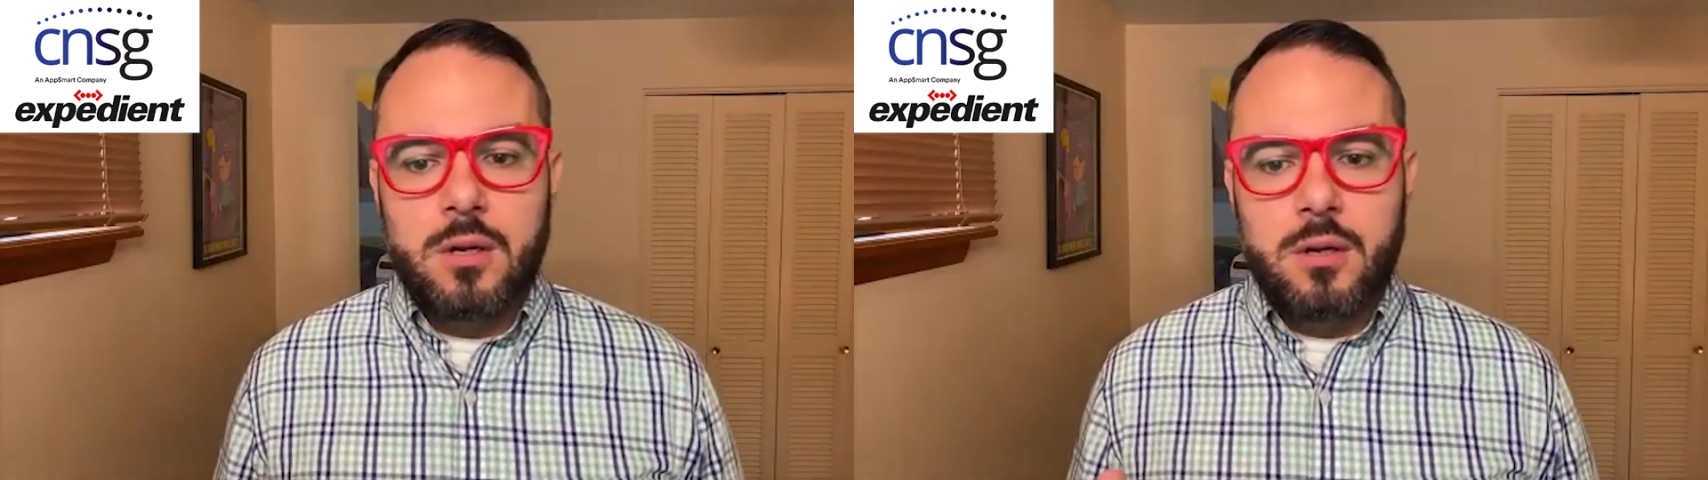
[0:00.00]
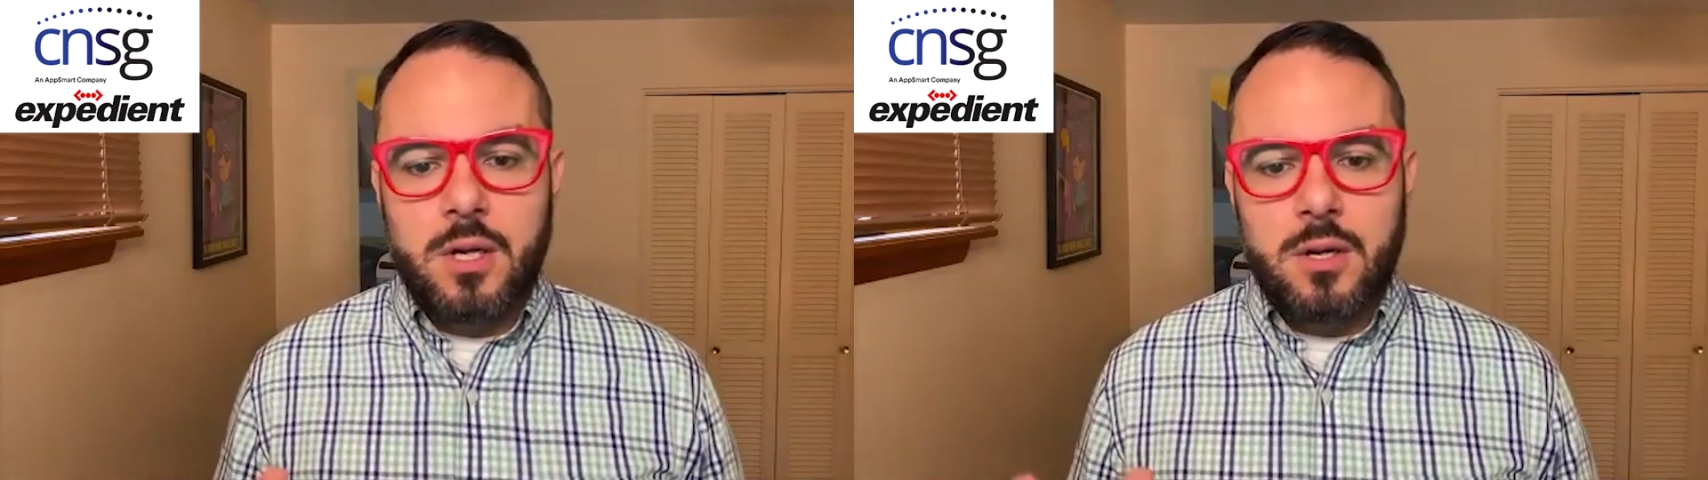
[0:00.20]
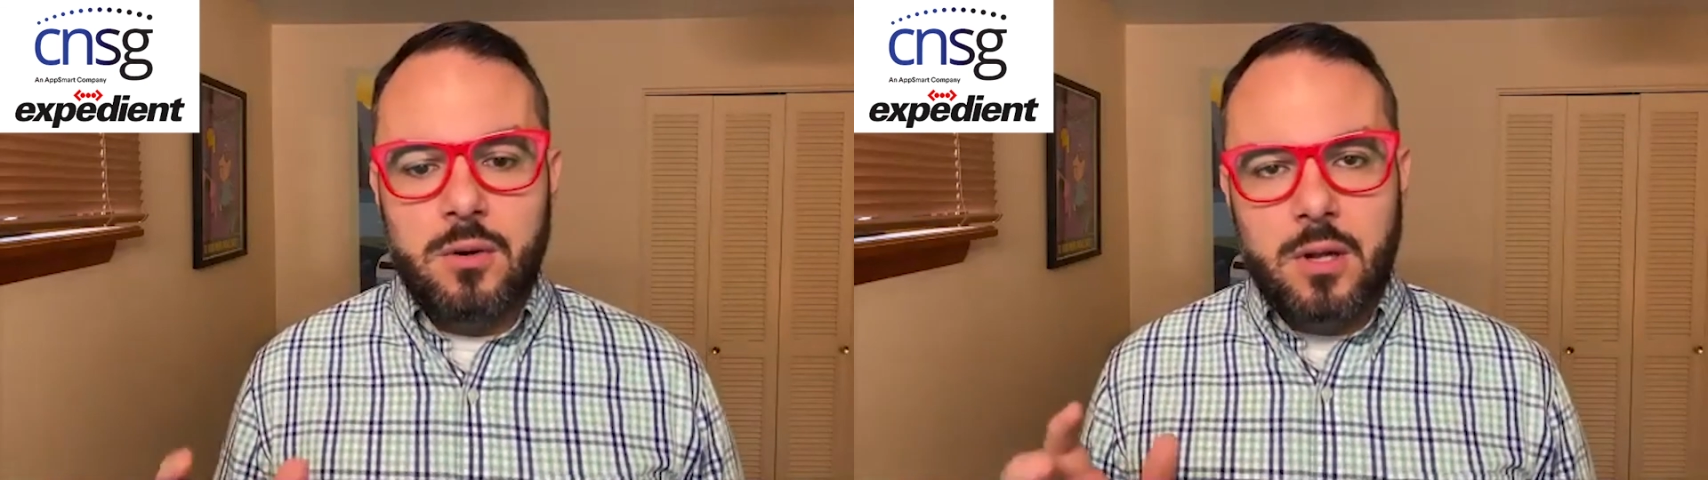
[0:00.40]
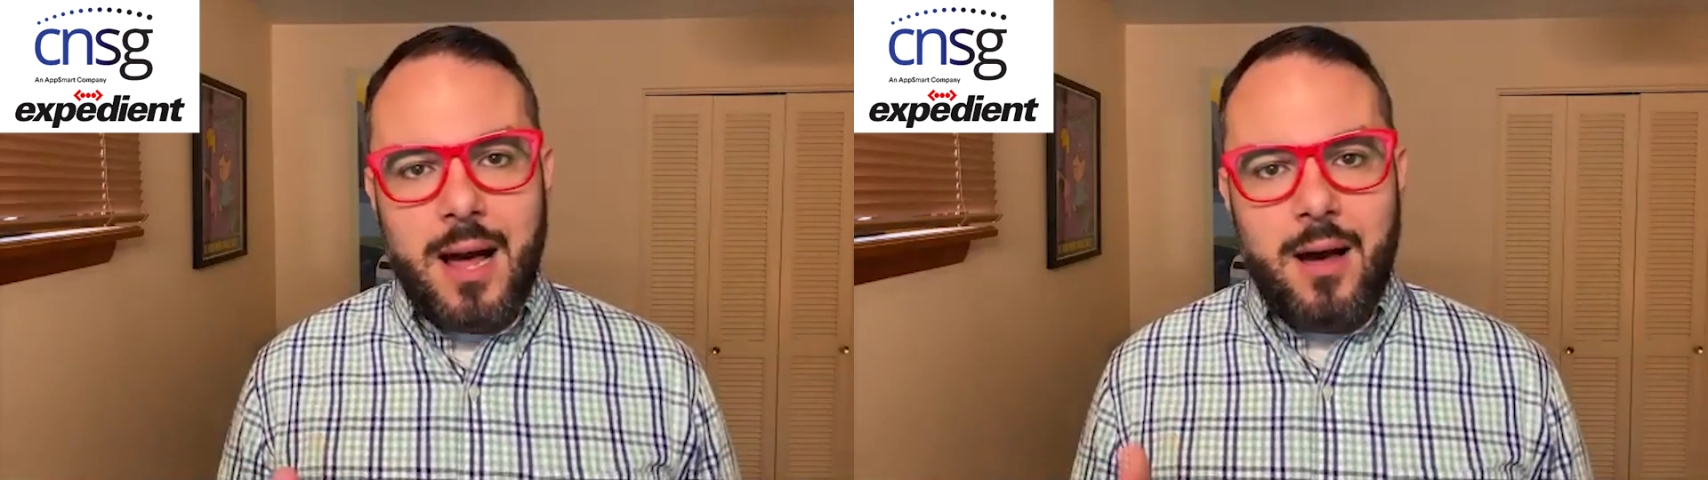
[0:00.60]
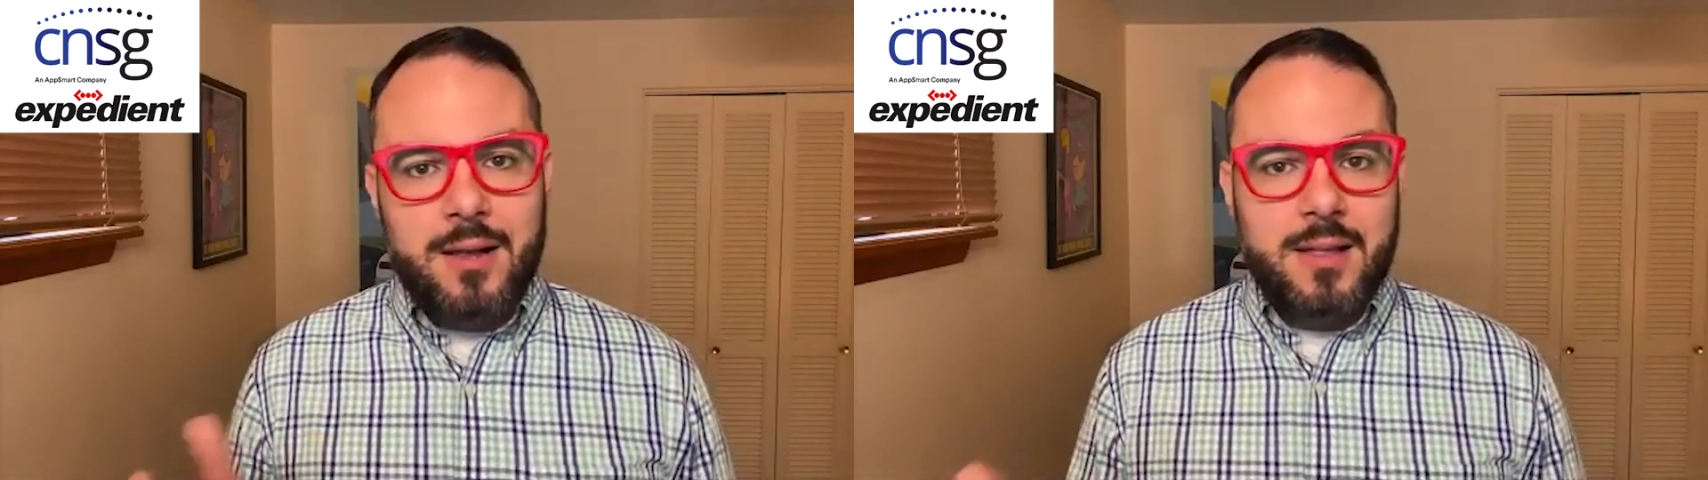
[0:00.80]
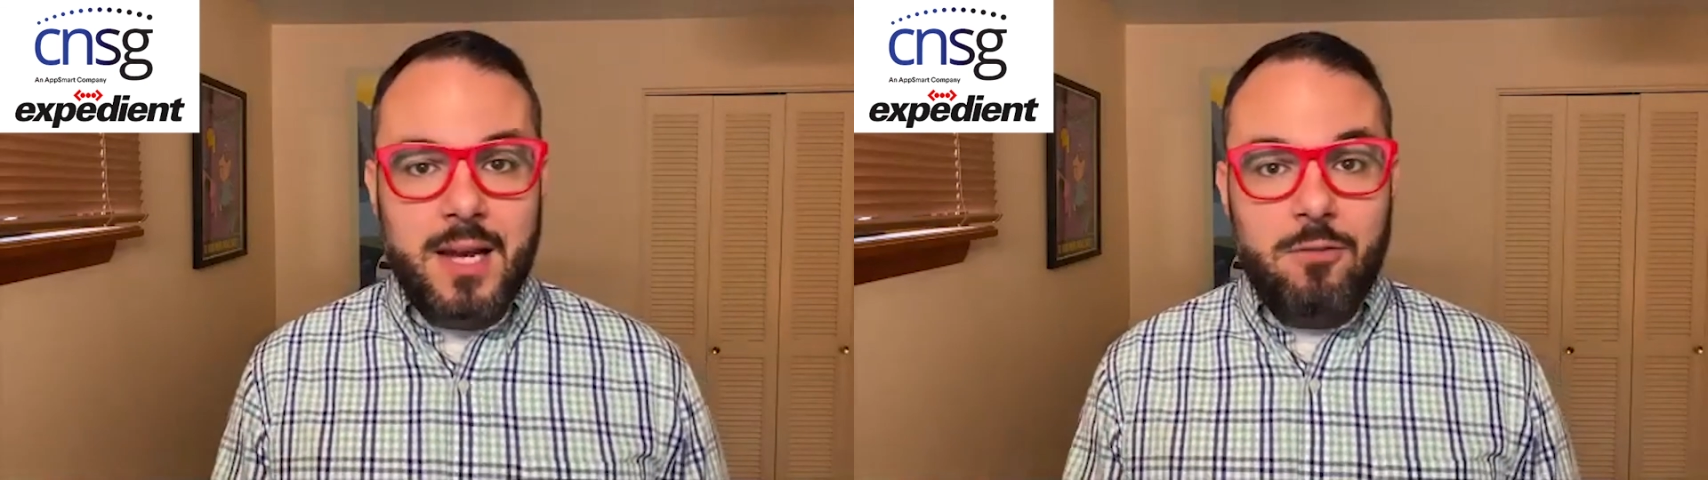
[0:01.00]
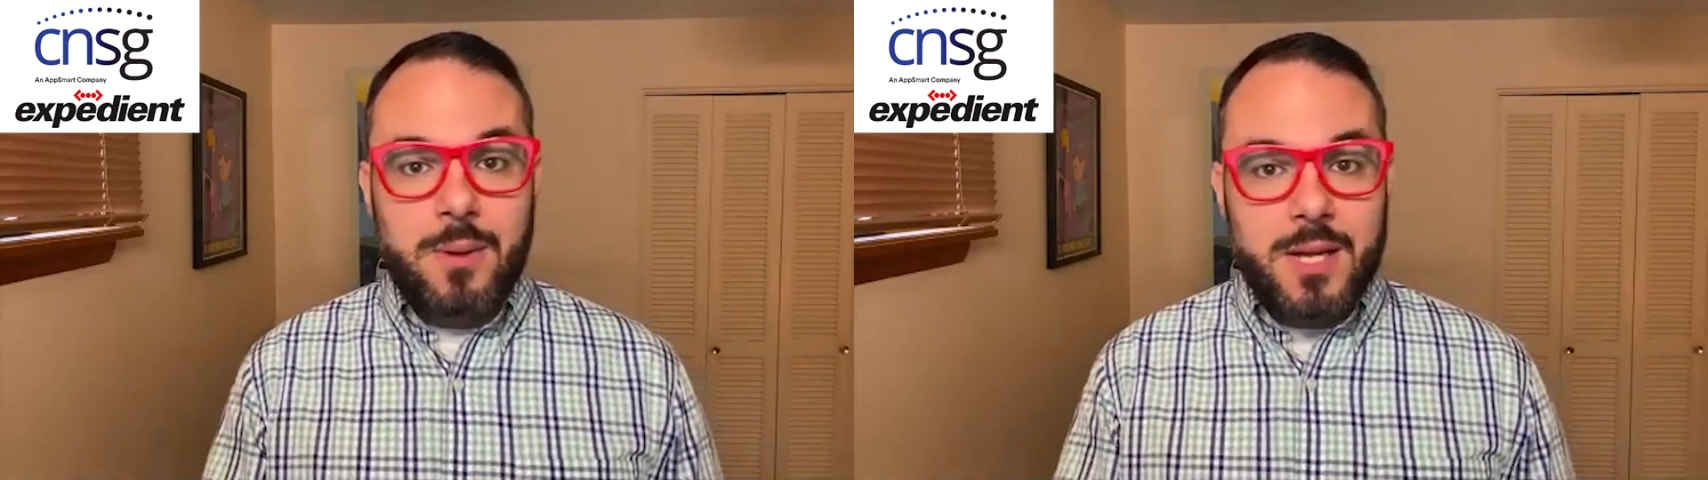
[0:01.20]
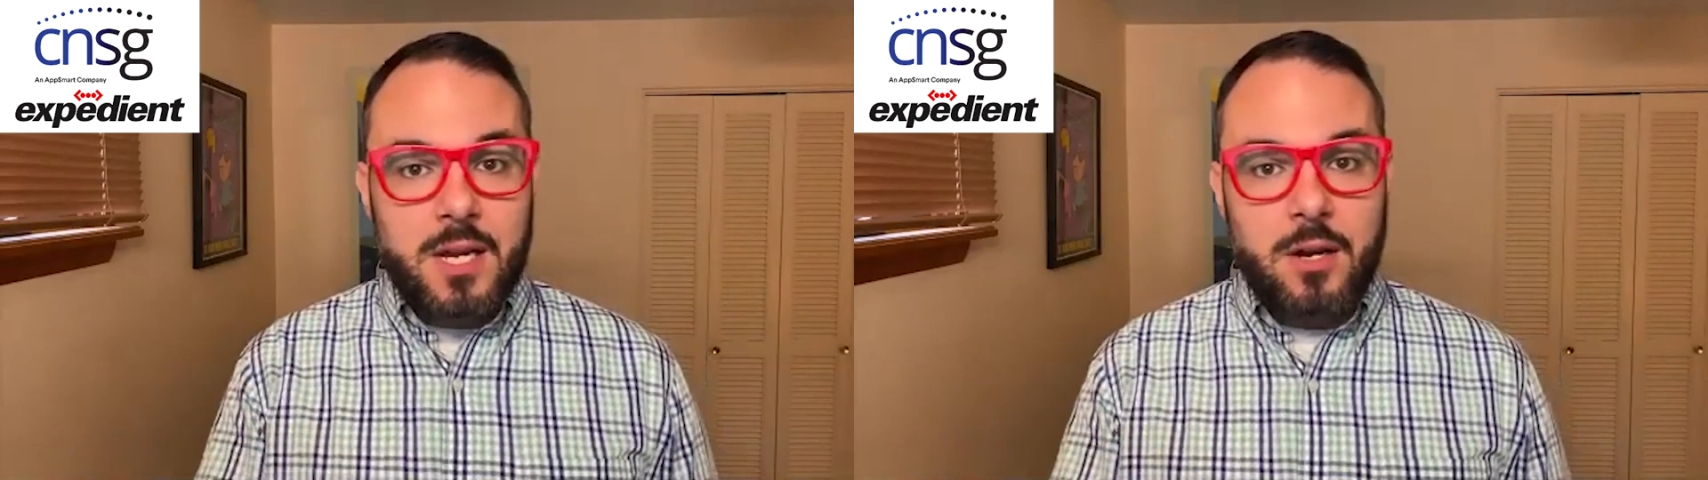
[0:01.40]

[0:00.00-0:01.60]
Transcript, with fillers: you know, cloud, I think everybody